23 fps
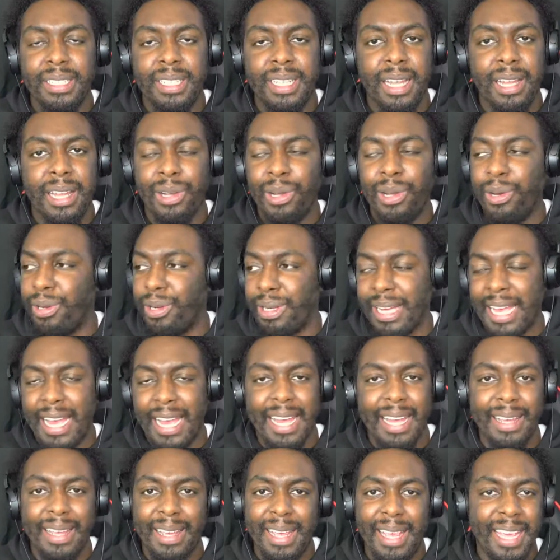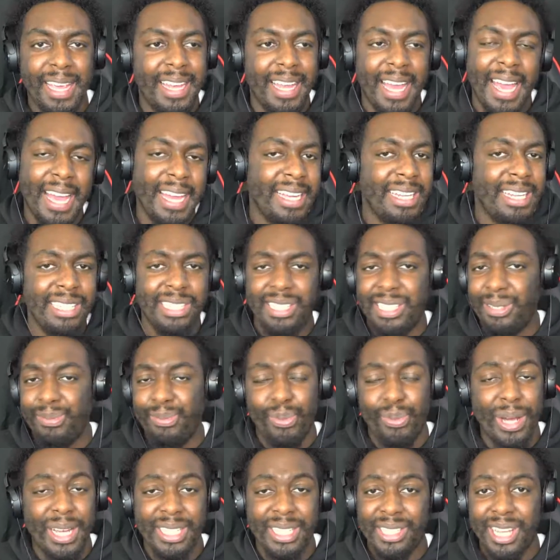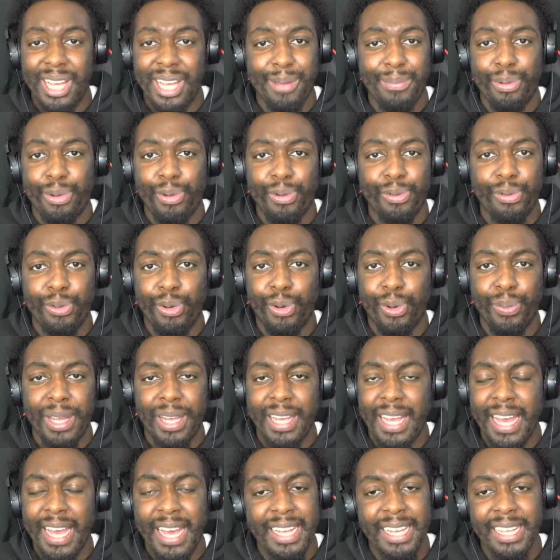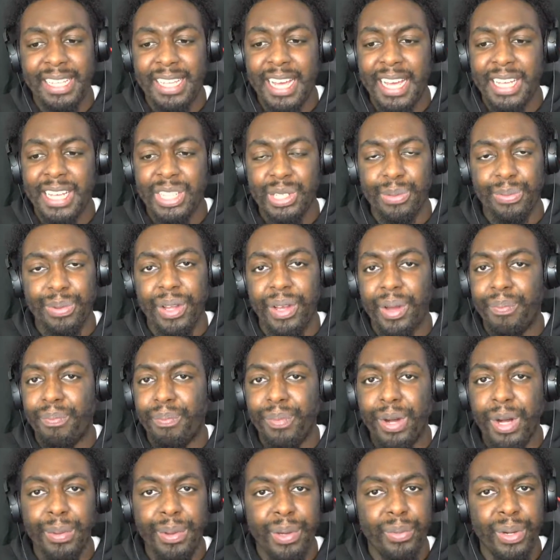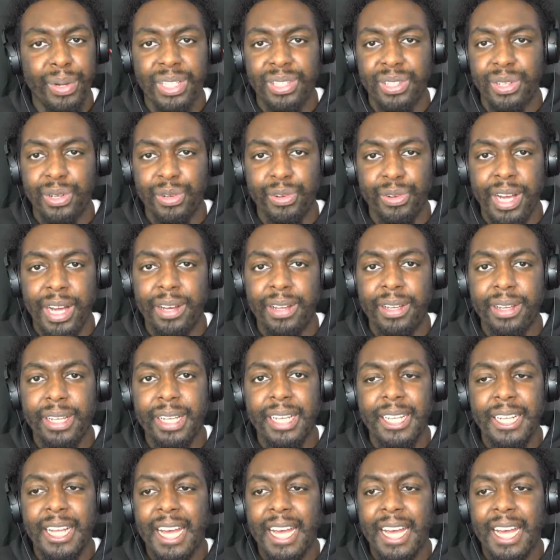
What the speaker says: Didn't look in any way, shape, or form in any danger, but at the moment it went to the ground.